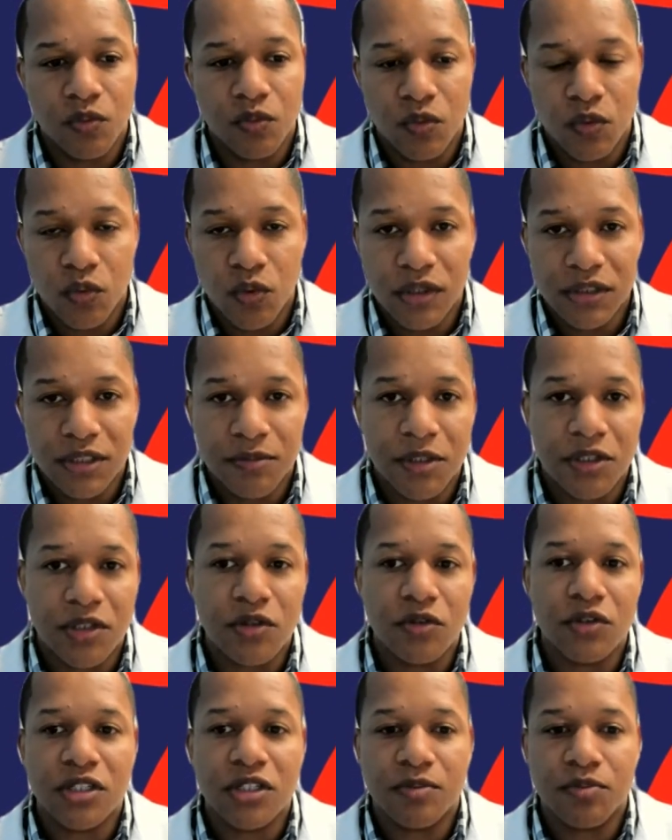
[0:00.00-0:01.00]
We want them to
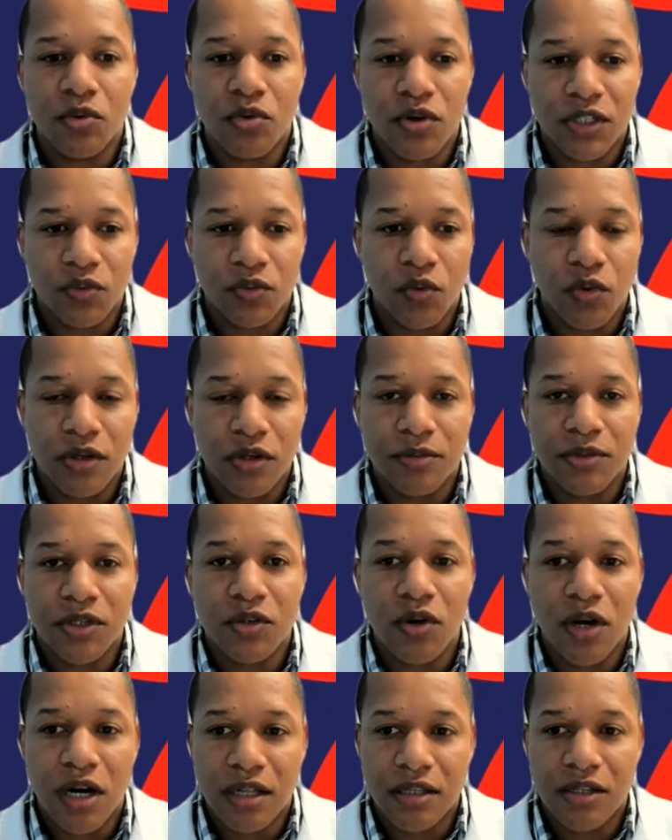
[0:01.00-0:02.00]
do the sports. We want them to
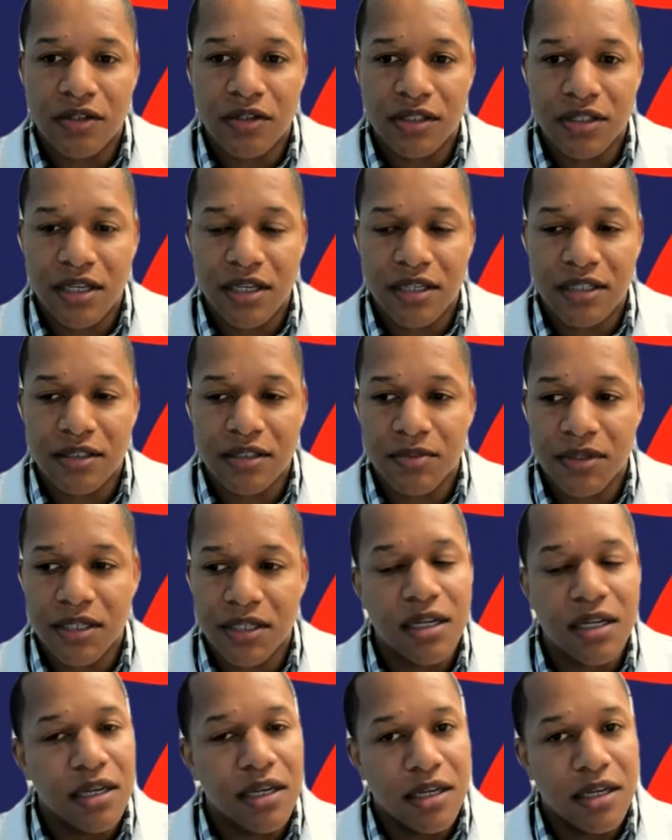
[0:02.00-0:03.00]
do all those things.
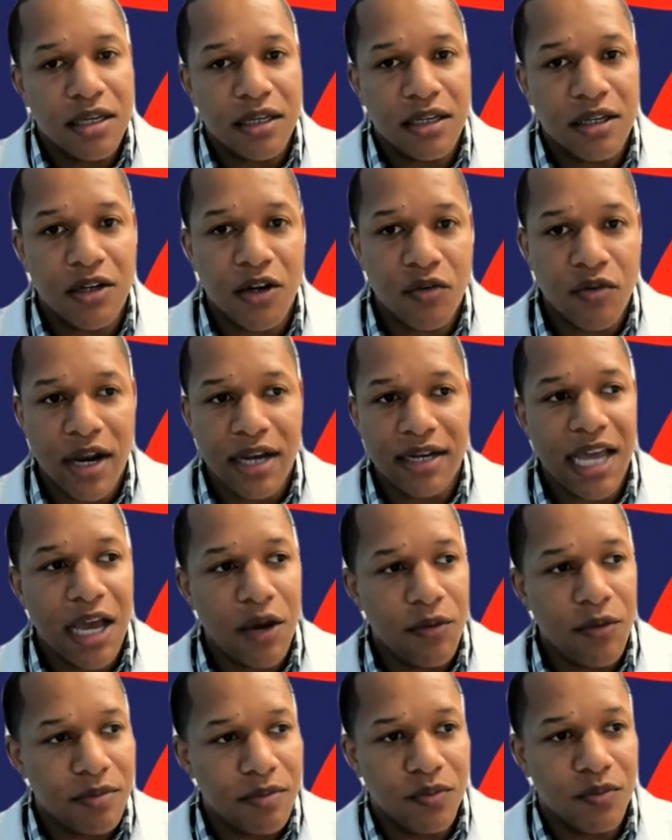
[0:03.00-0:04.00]
But, right
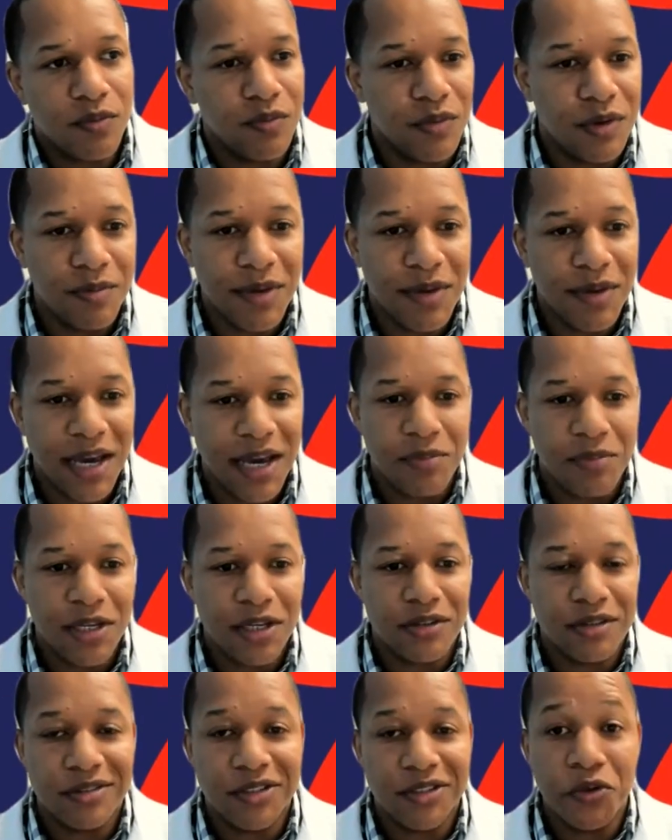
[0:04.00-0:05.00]
now we might be
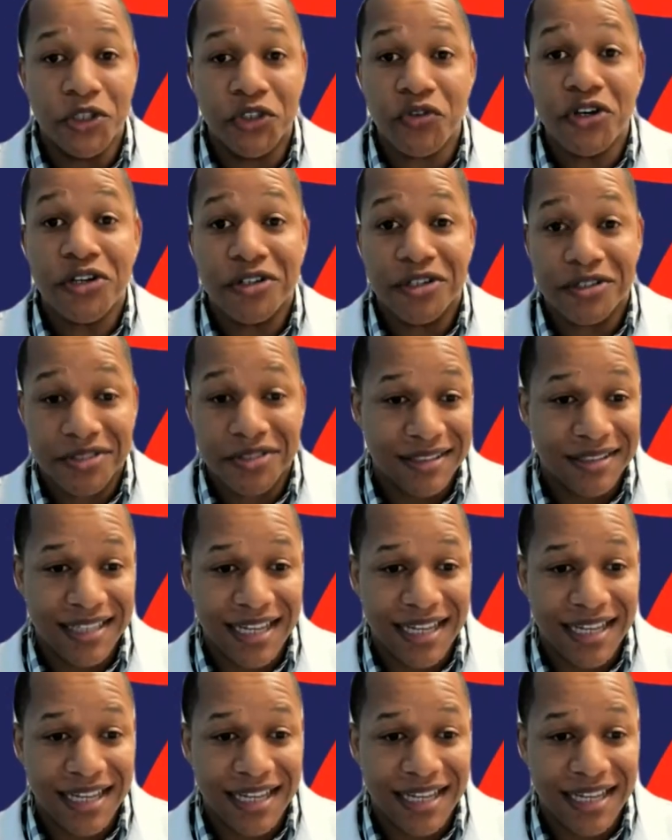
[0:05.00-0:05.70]
doing drills.